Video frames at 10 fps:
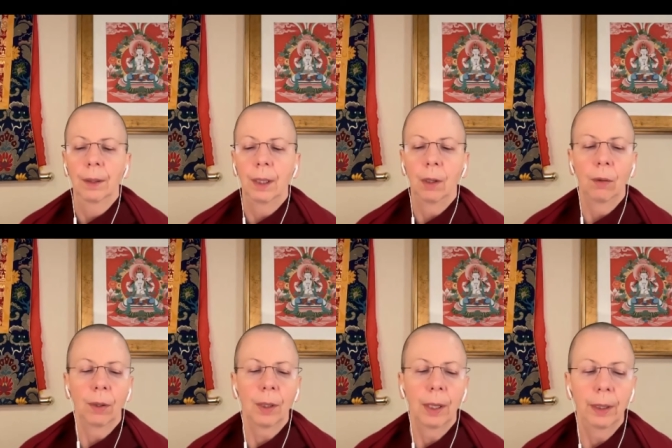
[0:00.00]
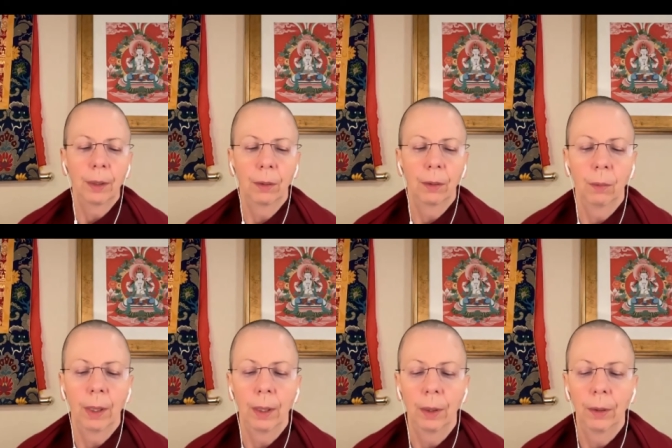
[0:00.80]
sitting cross legged on a
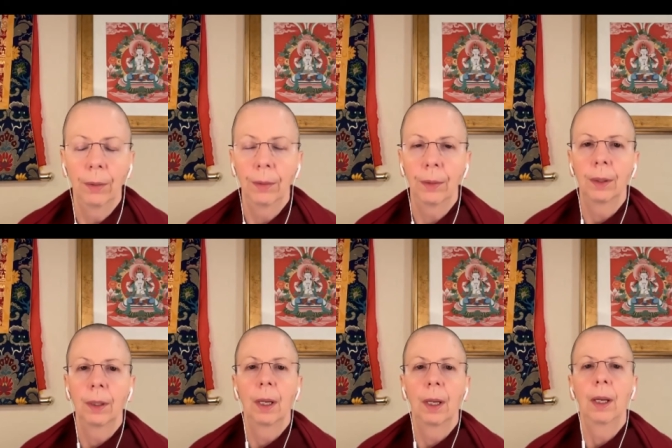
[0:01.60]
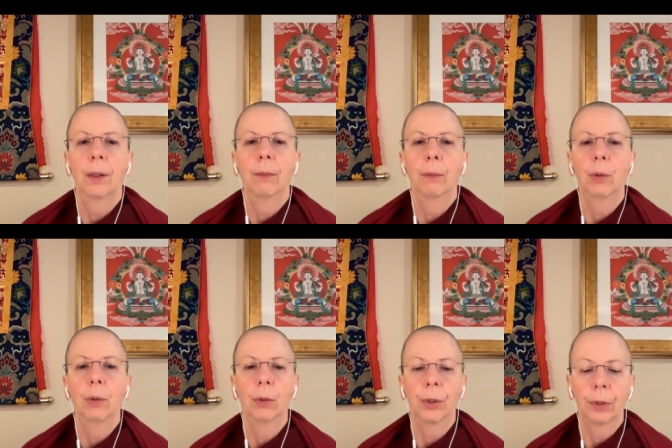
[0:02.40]
white lotus and a
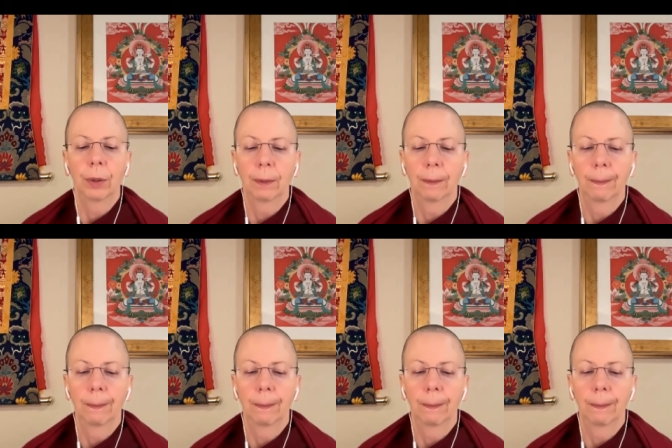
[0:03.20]
moon cushion.